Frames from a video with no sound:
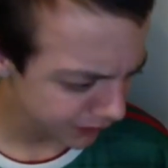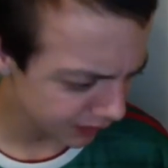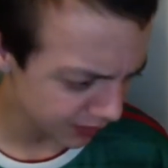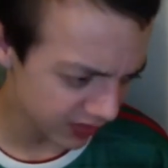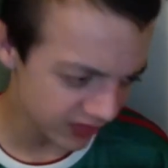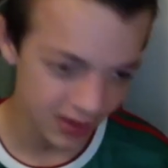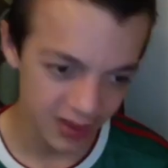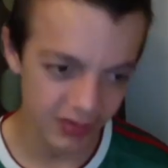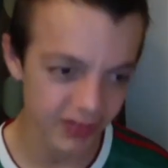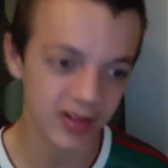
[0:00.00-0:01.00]
because,
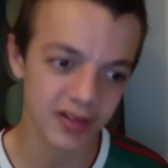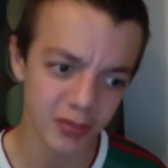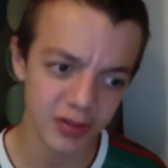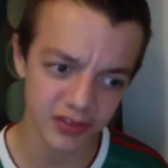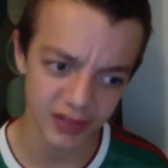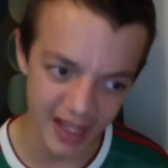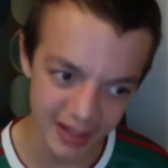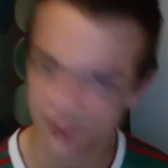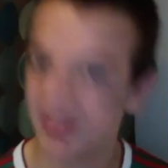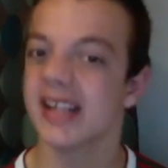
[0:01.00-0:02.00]
well, there isn't
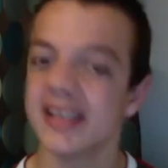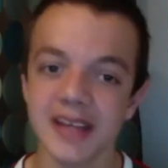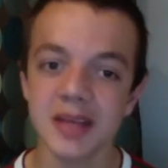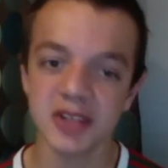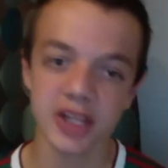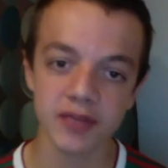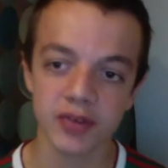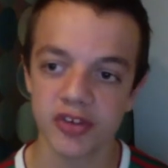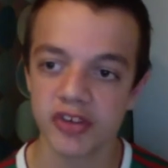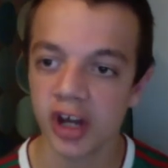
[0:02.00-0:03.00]
many teams in it for
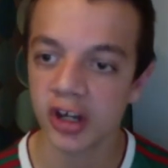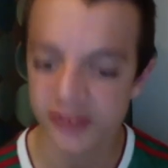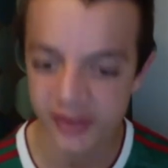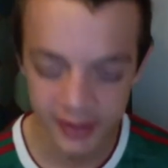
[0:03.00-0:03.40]
a start.